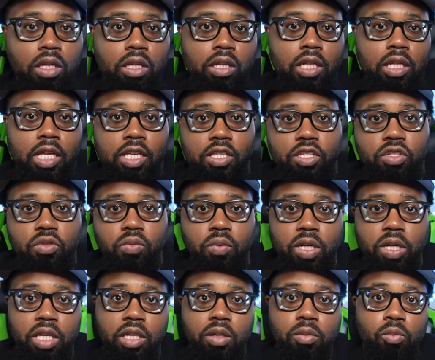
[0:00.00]
less
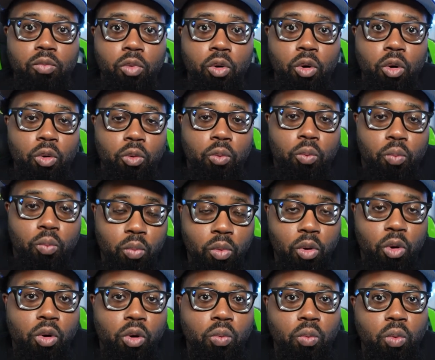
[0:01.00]
sweet more
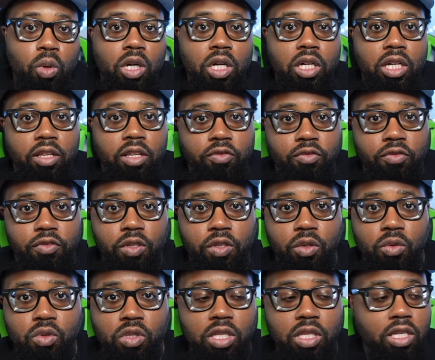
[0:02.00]
more wood
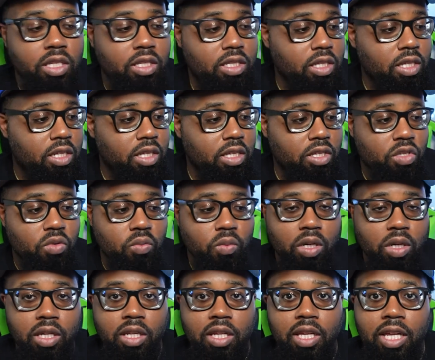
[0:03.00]
infused into this
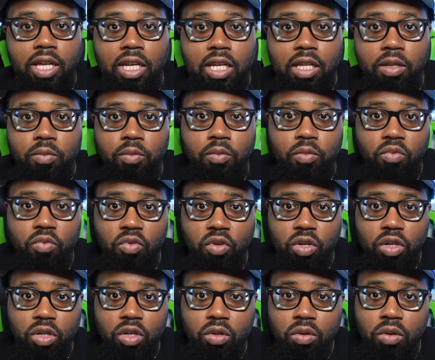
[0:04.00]
one and it
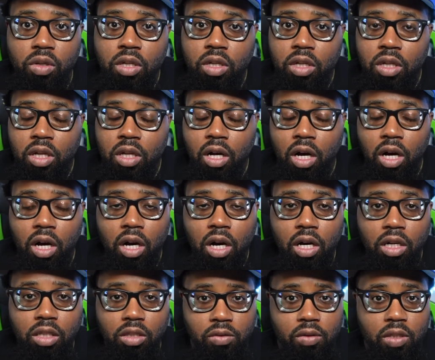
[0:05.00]
will, uh,
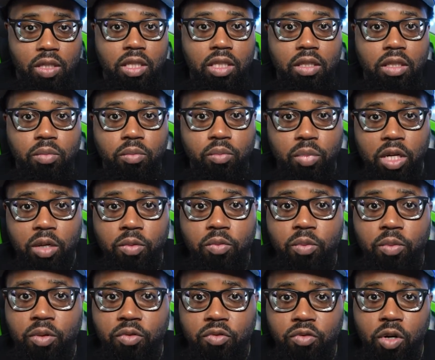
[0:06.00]
you get better
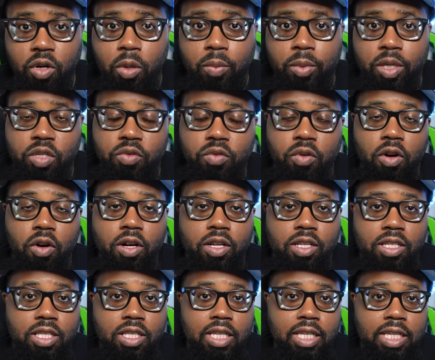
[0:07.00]
performance as far
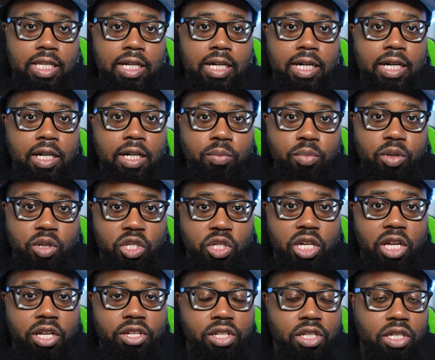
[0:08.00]
as the uh,
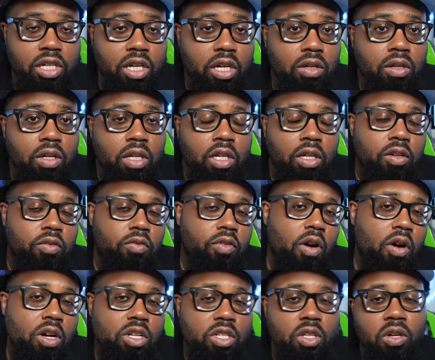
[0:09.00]
projection go as
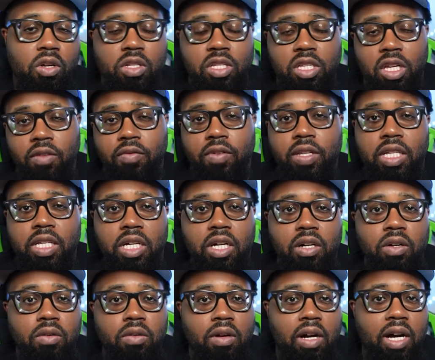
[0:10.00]
far as longevity
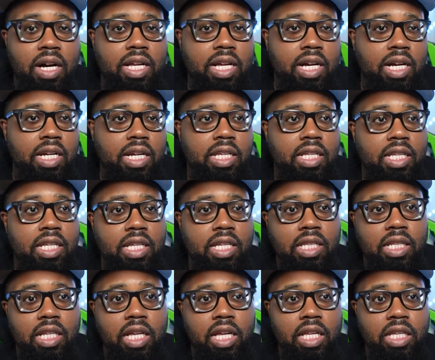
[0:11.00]
go i kind of get
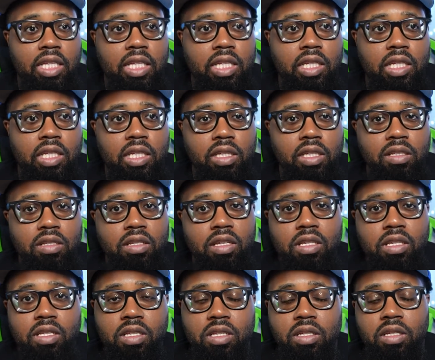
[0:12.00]
like
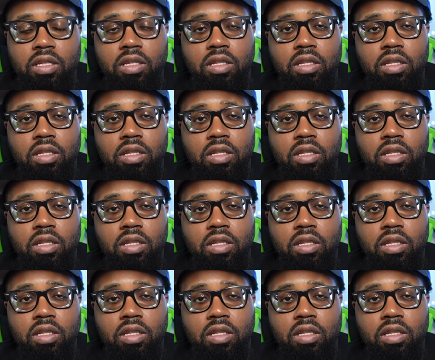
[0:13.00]
just